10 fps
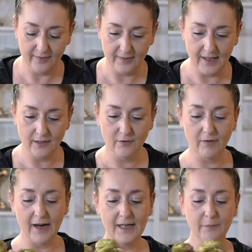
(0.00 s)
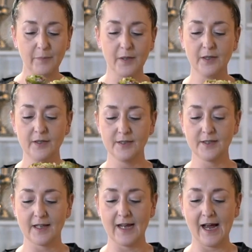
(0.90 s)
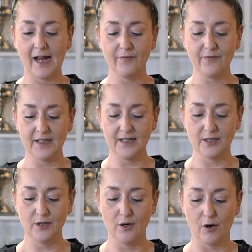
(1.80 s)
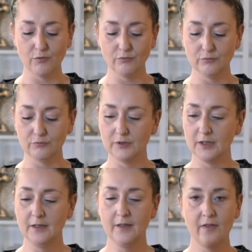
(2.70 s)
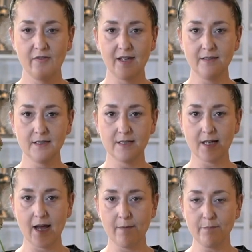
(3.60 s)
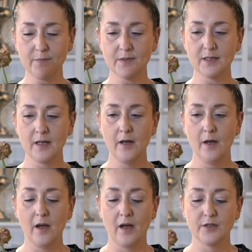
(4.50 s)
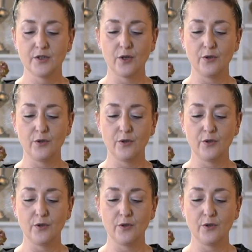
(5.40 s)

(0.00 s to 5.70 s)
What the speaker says: They're great because they have these long, thin stems, so